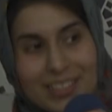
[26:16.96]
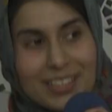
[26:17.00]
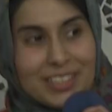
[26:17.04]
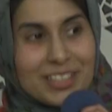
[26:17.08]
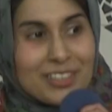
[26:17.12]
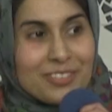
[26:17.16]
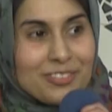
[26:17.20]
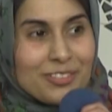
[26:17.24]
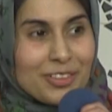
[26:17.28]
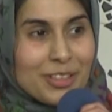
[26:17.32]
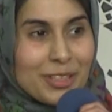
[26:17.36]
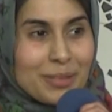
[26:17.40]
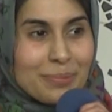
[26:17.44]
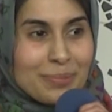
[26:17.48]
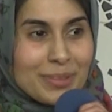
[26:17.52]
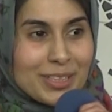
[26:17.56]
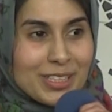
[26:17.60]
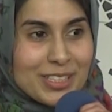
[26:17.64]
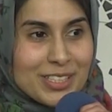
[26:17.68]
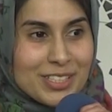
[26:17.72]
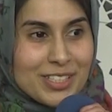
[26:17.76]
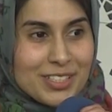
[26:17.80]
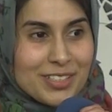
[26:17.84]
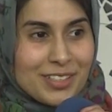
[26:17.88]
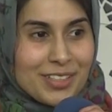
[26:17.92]
Thank you very
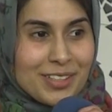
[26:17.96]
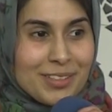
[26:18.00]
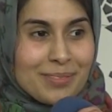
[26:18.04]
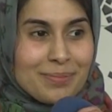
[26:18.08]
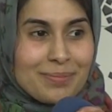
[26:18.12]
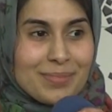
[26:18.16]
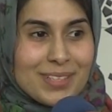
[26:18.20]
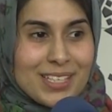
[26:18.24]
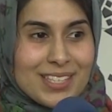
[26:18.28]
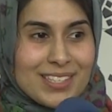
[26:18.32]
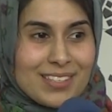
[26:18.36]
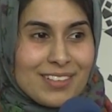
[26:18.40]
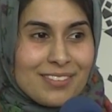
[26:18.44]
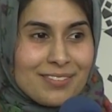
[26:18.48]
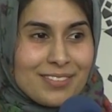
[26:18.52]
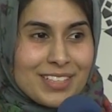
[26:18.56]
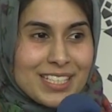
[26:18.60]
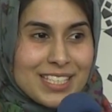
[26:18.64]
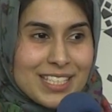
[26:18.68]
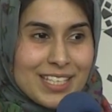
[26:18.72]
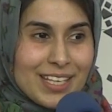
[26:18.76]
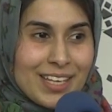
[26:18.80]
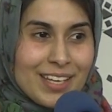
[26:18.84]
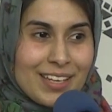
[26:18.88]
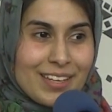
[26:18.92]
much. It's
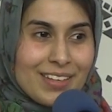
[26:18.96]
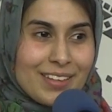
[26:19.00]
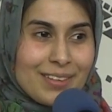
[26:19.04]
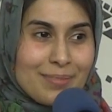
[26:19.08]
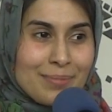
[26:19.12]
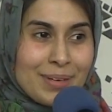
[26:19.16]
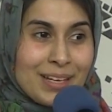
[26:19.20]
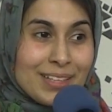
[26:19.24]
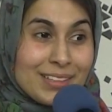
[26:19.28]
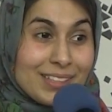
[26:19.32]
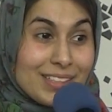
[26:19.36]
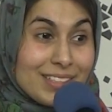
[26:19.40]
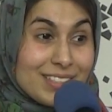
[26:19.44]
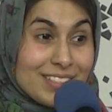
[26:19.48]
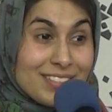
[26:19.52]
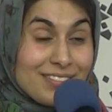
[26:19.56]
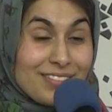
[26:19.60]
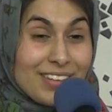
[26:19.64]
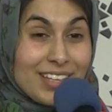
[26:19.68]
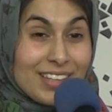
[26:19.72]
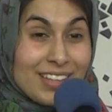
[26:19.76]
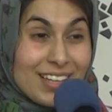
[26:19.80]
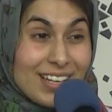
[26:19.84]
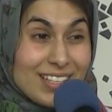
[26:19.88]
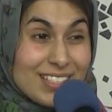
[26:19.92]
lovely to hear about the
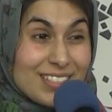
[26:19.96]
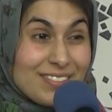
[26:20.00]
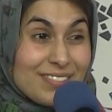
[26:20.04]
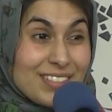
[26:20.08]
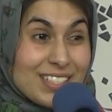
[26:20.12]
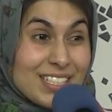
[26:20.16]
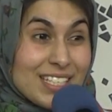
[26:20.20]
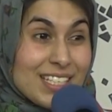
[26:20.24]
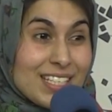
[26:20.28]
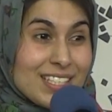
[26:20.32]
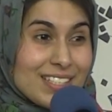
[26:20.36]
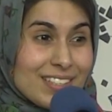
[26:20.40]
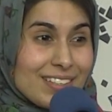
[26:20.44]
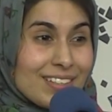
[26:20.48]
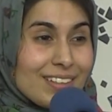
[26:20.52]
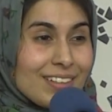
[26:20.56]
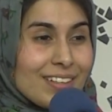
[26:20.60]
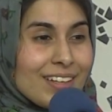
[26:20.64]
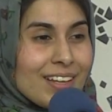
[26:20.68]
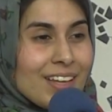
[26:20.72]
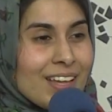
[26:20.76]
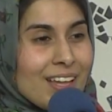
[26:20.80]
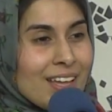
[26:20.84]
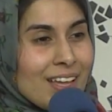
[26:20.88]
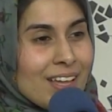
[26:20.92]
interfaith activities
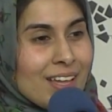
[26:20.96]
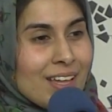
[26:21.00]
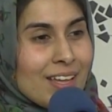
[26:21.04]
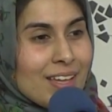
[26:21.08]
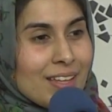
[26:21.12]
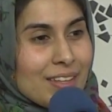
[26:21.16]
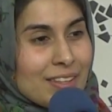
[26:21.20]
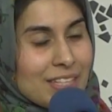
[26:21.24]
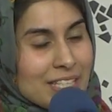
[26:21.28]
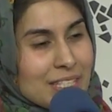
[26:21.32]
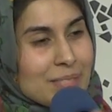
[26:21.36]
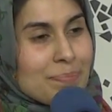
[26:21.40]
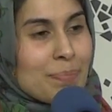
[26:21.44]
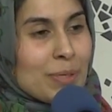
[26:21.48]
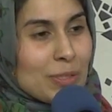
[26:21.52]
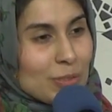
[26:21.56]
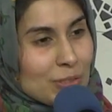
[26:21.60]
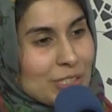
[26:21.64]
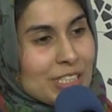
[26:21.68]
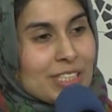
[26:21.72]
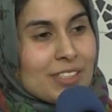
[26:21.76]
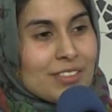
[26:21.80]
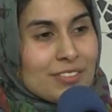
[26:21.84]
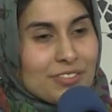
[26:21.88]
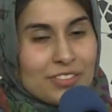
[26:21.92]
and this
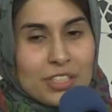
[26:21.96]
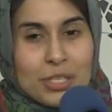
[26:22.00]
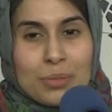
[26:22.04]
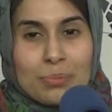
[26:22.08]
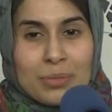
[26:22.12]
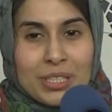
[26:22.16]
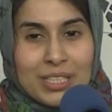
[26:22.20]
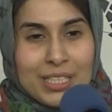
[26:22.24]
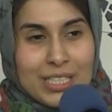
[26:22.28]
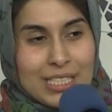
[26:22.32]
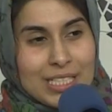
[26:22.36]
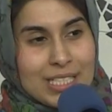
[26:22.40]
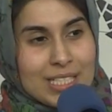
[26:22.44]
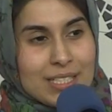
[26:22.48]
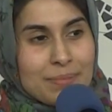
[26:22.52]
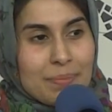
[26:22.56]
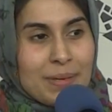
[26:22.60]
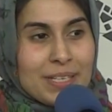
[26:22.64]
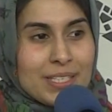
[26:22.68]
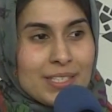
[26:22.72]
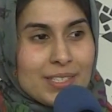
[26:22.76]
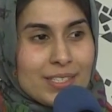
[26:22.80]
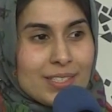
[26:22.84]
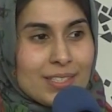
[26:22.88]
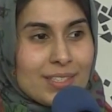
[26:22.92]
building of community
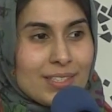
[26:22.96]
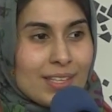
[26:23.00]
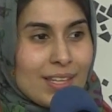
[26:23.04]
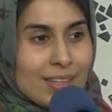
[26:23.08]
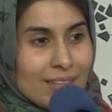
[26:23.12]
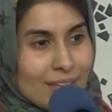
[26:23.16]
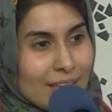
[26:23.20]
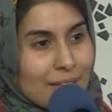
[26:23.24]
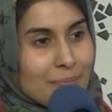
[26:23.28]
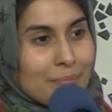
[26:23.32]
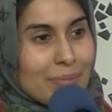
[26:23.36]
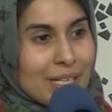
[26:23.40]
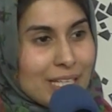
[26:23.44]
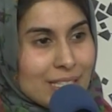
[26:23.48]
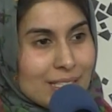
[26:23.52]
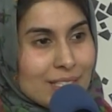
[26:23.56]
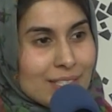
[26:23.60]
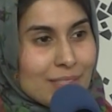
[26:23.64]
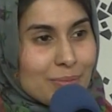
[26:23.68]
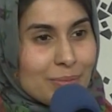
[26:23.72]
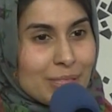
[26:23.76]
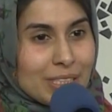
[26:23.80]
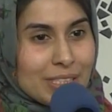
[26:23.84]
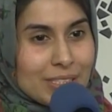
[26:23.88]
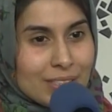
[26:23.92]
spaces that then
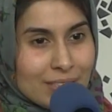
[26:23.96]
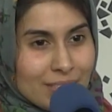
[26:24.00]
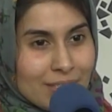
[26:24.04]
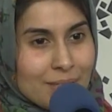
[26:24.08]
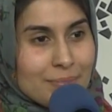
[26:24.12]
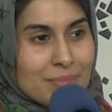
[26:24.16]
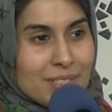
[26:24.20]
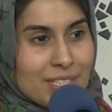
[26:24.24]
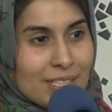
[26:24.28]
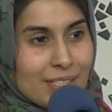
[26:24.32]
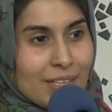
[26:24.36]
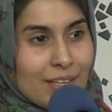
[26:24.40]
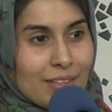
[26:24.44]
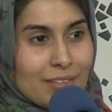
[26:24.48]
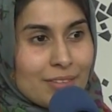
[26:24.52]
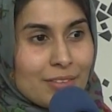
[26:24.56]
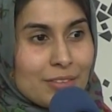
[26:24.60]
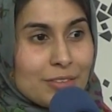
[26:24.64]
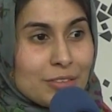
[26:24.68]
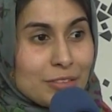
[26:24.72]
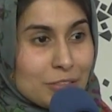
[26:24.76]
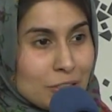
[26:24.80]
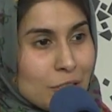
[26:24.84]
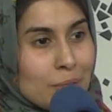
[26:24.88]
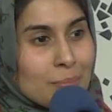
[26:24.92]
means that we can come together
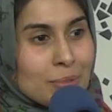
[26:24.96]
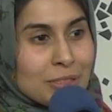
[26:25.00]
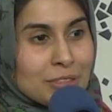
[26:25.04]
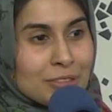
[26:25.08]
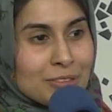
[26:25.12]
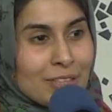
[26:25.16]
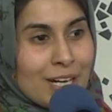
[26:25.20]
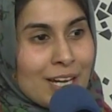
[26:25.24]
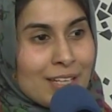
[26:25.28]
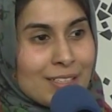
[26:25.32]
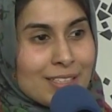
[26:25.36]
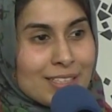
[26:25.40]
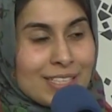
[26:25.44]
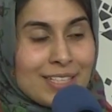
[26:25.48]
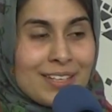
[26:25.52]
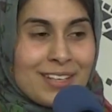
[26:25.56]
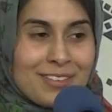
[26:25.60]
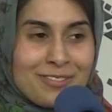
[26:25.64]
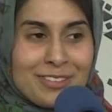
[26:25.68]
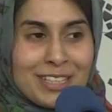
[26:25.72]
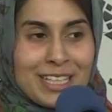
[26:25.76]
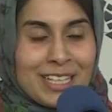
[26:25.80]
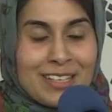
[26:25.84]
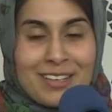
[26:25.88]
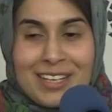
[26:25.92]
on common ground. And
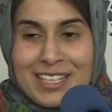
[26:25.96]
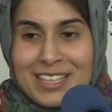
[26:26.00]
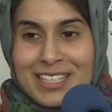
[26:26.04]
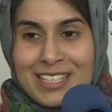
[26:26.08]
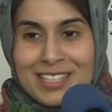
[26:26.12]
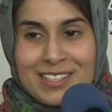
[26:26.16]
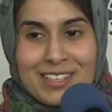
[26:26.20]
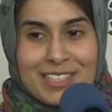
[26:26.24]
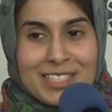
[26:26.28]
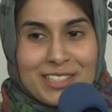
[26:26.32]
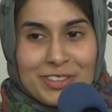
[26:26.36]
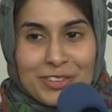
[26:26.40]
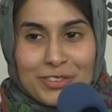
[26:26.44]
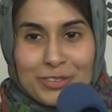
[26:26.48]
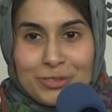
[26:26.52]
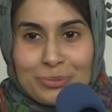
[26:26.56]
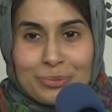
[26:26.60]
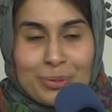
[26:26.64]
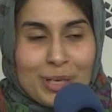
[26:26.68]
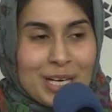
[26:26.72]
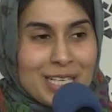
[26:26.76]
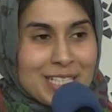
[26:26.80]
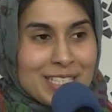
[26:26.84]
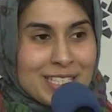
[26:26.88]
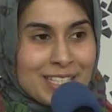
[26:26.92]
I really like this idea
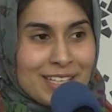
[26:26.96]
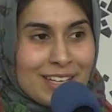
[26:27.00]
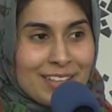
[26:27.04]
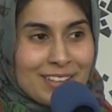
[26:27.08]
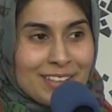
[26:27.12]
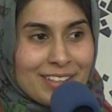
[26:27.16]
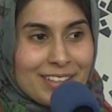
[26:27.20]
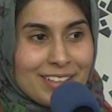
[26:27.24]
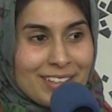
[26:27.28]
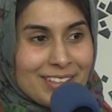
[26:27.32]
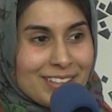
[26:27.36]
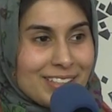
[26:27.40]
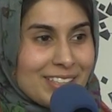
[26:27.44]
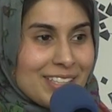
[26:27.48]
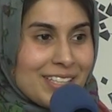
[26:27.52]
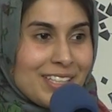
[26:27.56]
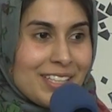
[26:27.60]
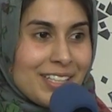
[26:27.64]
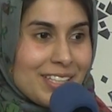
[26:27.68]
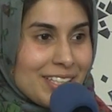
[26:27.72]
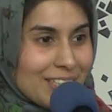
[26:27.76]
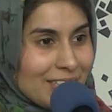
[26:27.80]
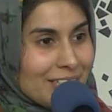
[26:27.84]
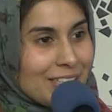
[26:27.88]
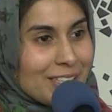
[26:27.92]
of praying together
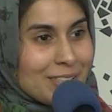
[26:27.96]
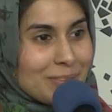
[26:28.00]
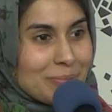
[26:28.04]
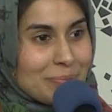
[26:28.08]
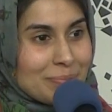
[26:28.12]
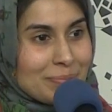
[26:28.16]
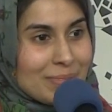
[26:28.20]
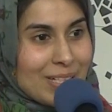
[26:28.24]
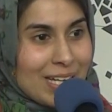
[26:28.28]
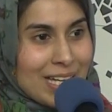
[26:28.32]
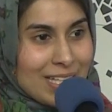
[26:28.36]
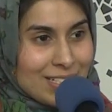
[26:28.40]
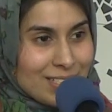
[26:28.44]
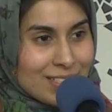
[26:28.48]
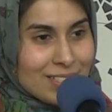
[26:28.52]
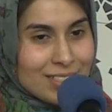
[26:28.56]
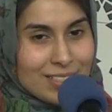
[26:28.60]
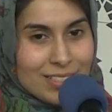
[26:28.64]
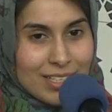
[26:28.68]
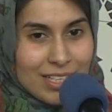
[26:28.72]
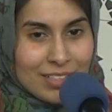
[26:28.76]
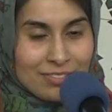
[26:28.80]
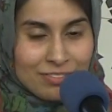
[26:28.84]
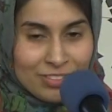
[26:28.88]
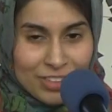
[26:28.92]

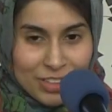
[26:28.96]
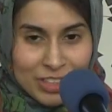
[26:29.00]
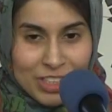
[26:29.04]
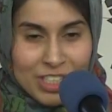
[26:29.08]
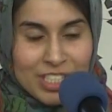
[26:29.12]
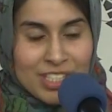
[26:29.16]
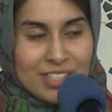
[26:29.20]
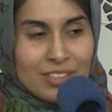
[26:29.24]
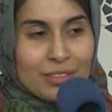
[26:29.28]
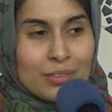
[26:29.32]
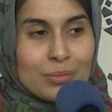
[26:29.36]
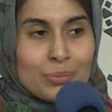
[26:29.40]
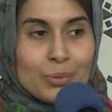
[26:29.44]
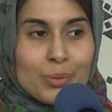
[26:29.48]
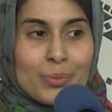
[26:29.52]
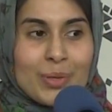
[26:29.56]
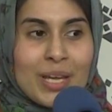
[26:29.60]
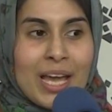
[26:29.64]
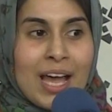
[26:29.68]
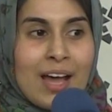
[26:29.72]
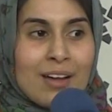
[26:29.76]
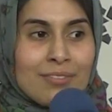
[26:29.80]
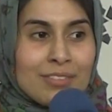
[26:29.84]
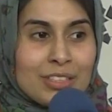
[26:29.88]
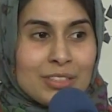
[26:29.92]
and focusing on what
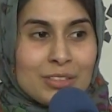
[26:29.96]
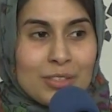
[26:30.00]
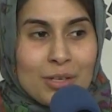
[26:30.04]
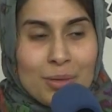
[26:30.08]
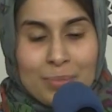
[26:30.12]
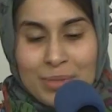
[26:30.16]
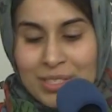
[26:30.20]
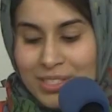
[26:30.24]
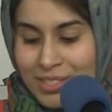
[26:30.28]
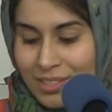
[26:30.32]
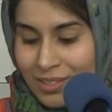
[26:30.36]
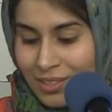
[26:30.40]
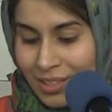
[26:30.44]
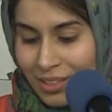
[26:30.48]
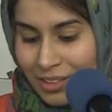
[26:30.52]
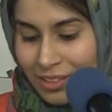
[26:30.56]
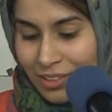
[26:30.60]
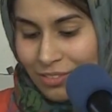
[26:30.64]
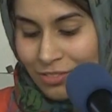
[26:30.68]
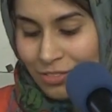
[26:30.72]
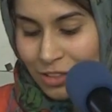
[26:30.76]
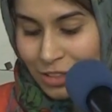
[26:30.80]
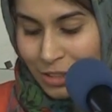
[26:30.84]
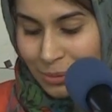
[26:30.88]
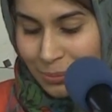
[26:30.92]
we have in common. So
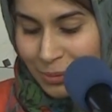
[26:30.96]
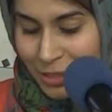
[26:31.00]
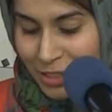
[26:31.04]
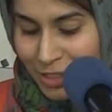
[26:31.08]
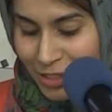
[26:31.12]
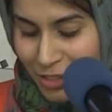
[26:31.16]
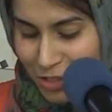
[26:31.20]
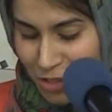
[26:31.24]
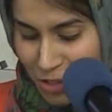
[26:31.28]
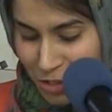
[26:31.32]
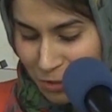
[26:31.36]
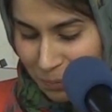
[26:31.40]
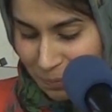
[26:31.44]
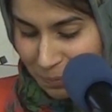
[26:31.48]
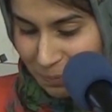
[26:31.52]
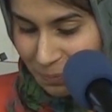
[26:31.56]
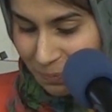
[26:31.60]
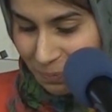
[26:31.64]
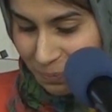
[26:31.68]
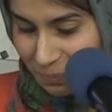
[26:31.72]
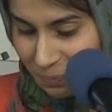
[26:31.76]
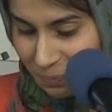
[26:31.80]
thank you very much.